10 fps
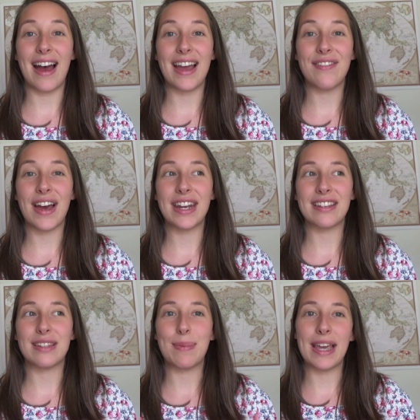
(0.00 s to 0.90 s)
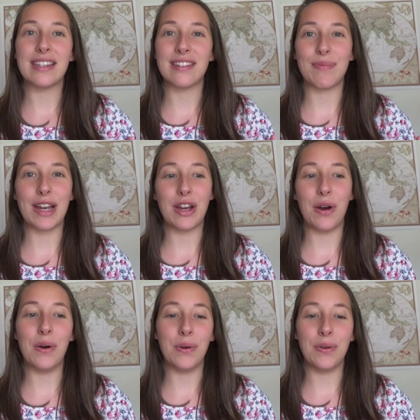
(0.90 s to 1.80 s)
I've had a space of my
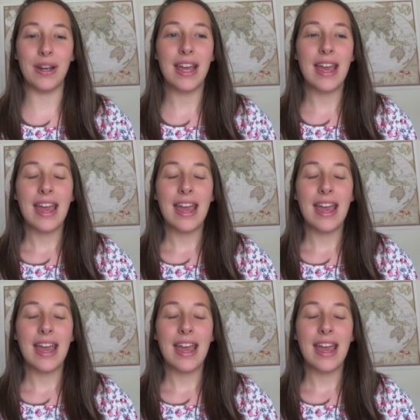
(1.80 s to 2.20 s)
own.